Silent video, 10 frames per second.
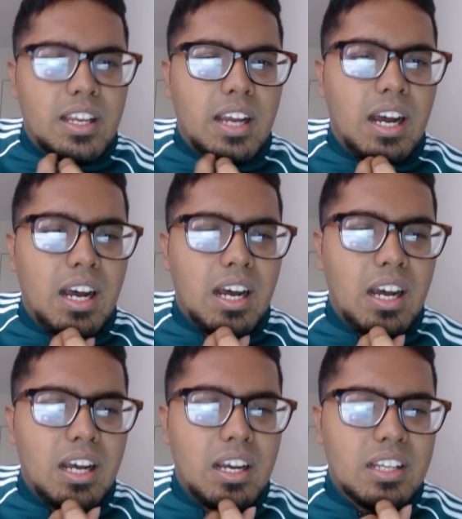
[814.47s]

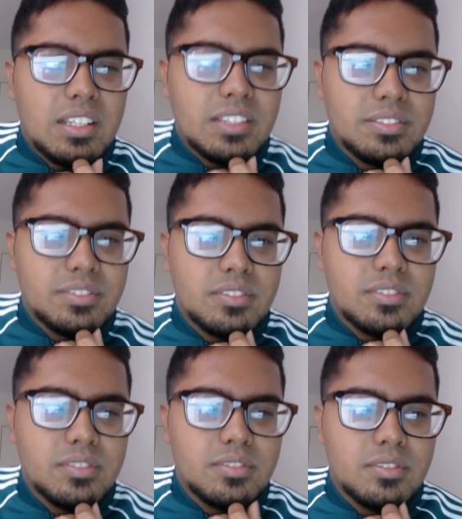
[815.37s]
Yeah,
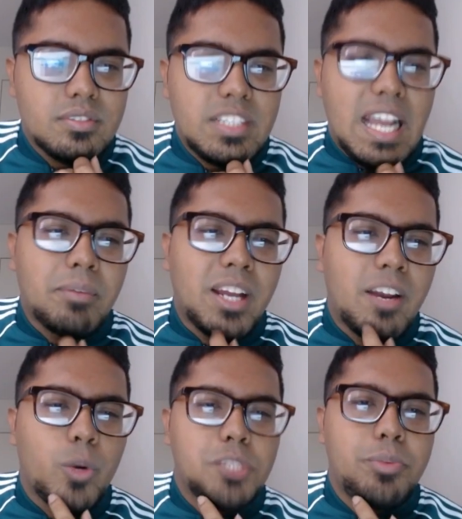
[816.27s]
I'm going
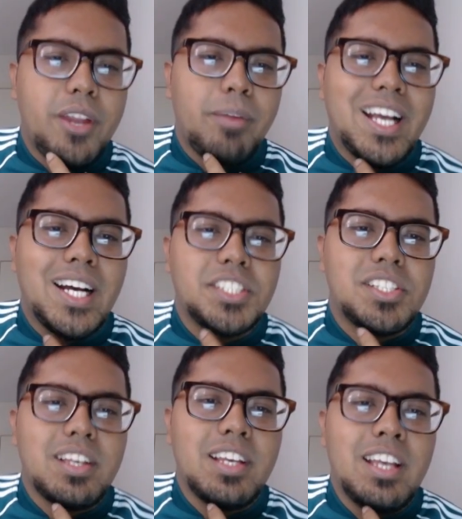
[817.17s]
to Wisp here
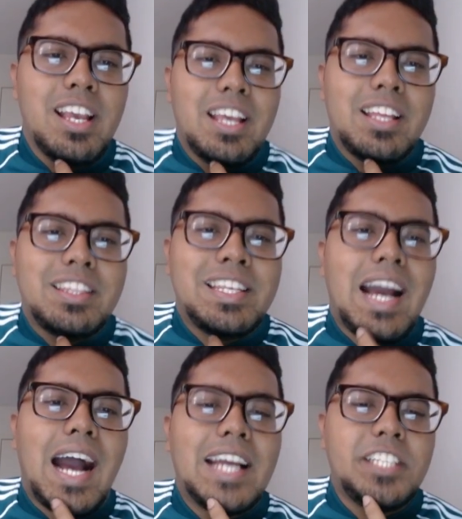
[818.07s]
because the
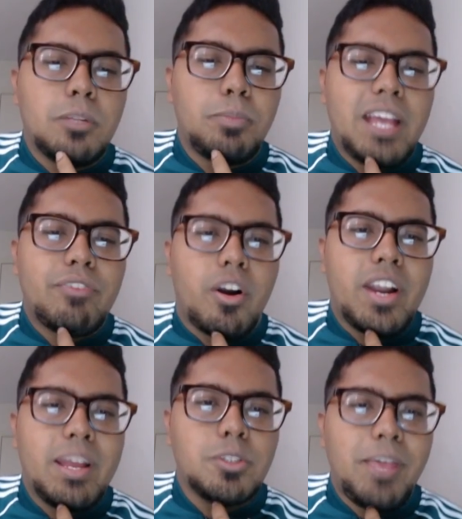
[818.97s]
ideal play for
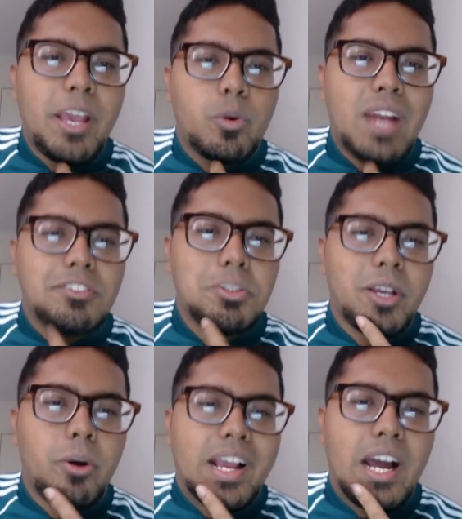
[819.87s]
him to make would have to
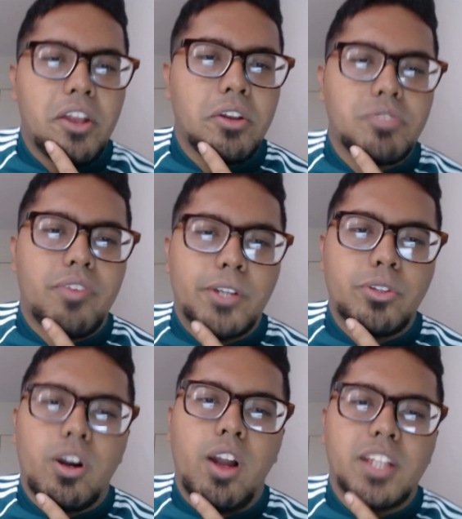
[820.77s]
be going out in this
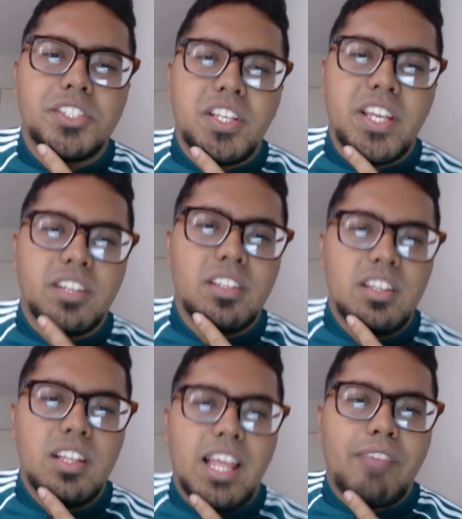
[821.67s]
Ferrothorn, honestly.
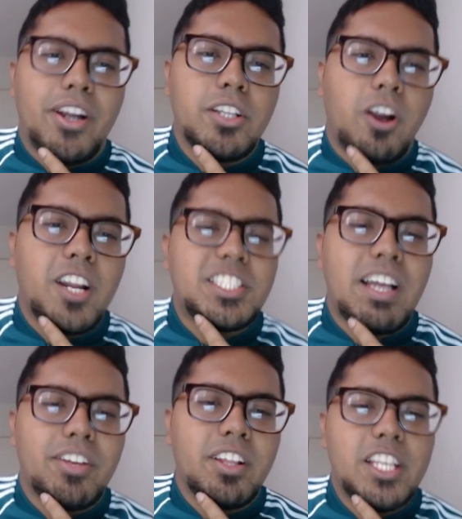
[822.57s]
Like, Ferrothorn is
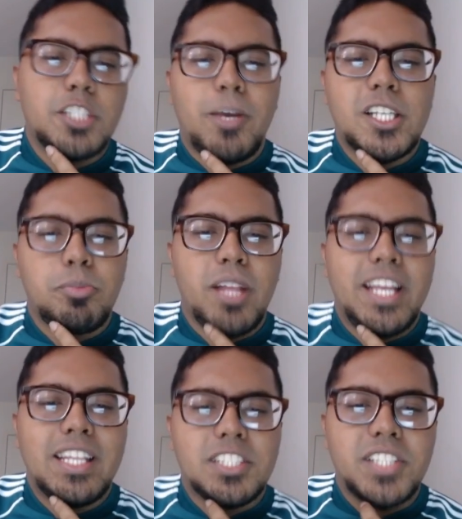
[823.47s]
definitely his best
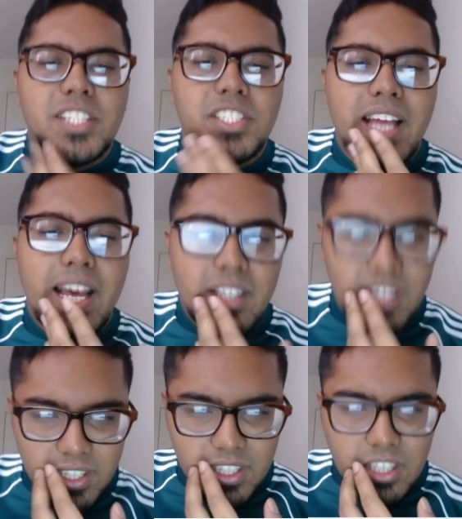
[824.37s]
play in the sense that,
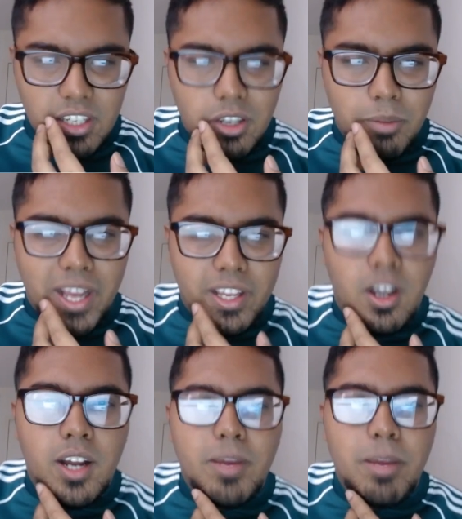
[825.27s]
oh my
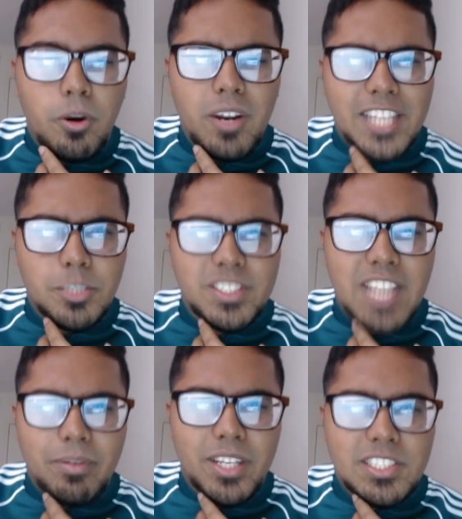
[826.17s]
god, my opponent has been
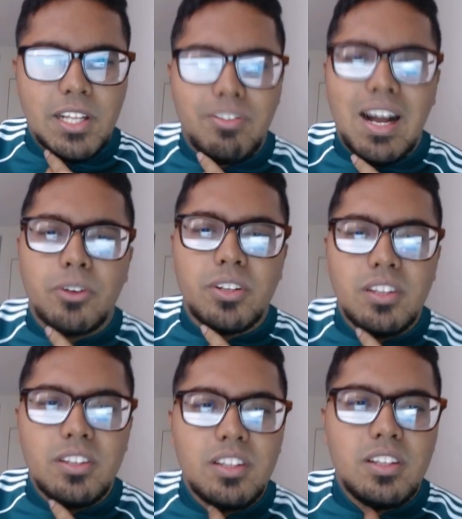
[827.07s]
timing itself out.
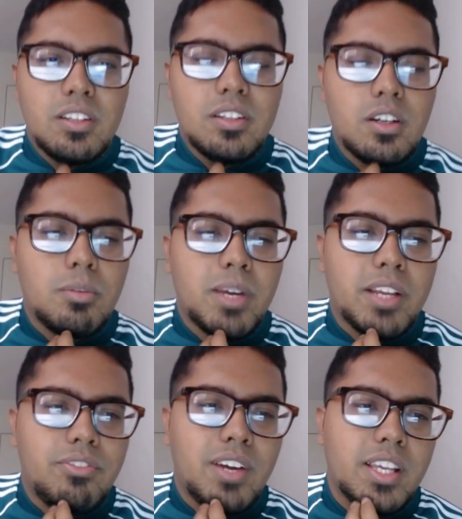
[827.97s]
Oh my
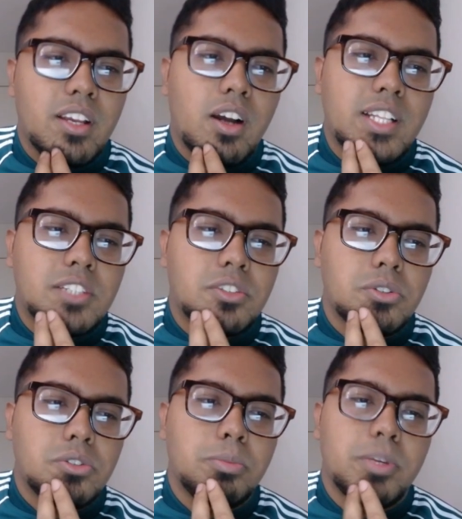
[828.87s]
fucking god, that's so
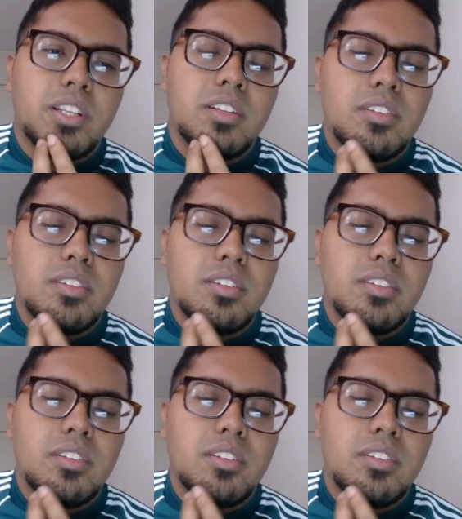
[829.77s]
stupid.